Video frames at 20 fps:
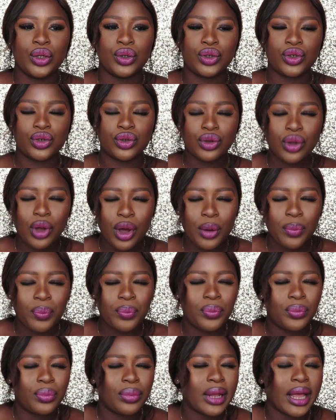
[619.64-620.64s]
you
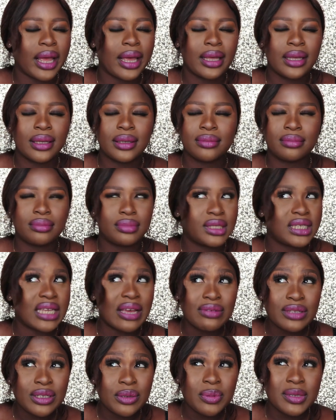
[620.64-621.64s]
stop, like
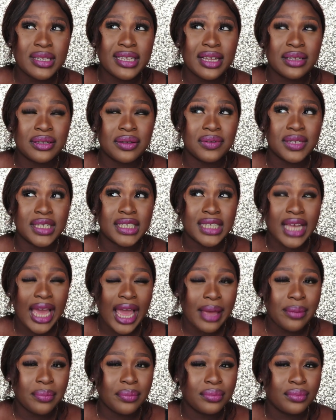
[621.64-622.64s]
70% of the
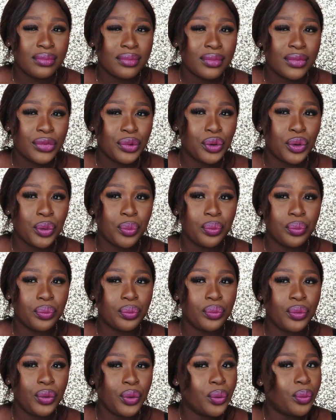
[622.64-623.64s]
time, you
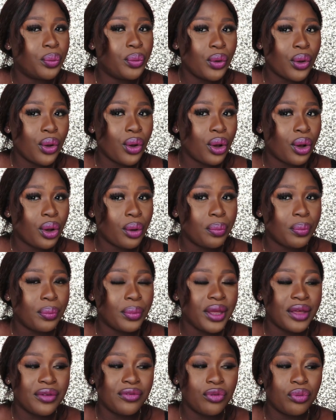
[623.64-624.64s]
blow up
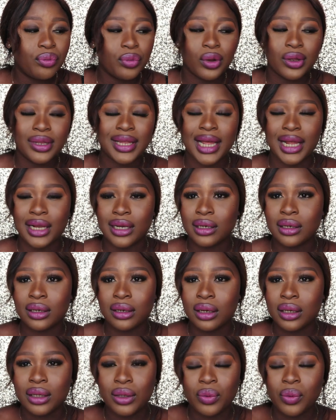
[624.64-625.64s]
even more than
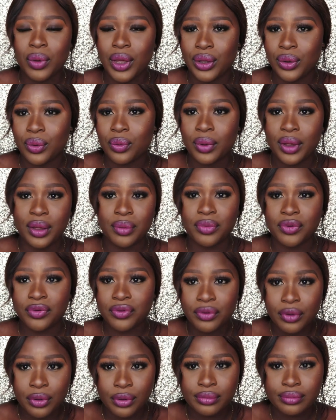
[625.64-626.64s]
the way you were
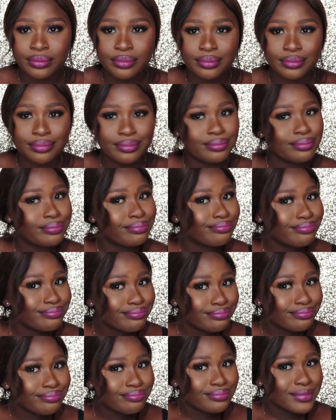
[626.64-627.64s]
before.
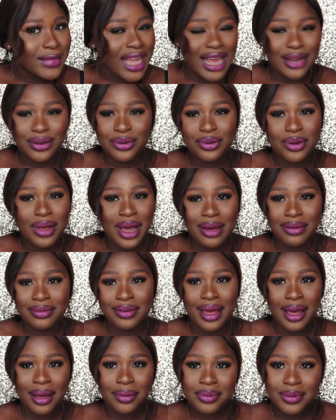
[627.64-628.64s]
I don't know how
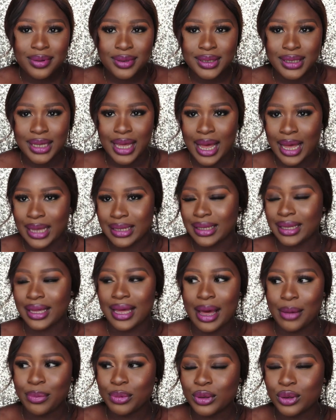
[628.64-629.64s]
it happens. It
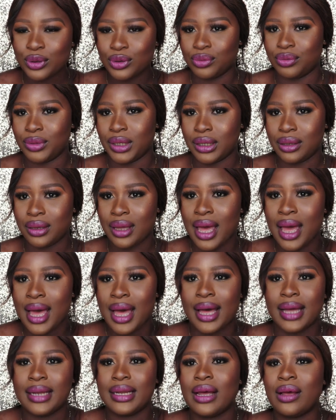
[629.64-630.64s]
happened to me,
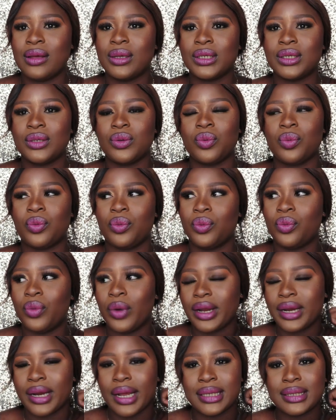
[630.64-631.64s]
and that was
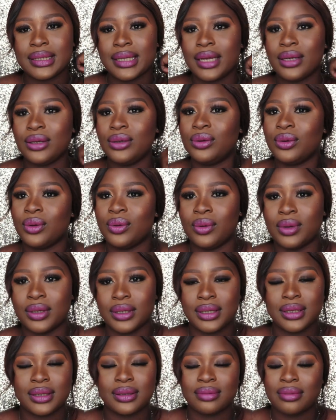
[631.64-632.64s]
when I said, you know
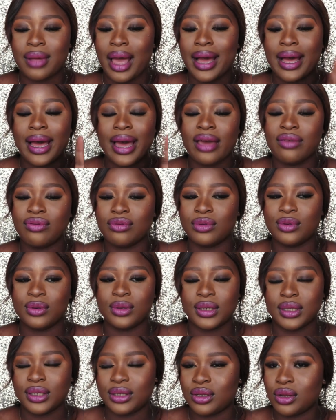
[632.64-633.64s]
what, I can't even
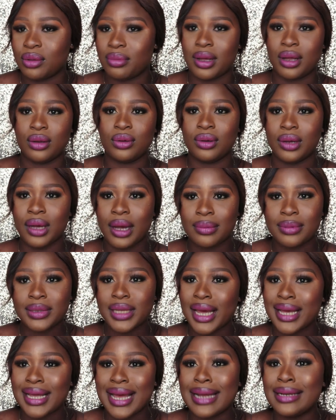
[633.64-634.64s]
do this normal low-carb
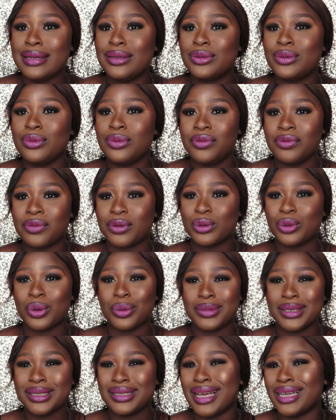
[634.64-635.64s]
diet. I need to look for
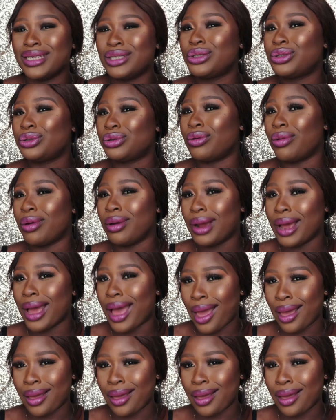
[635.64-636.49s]
something that is strong.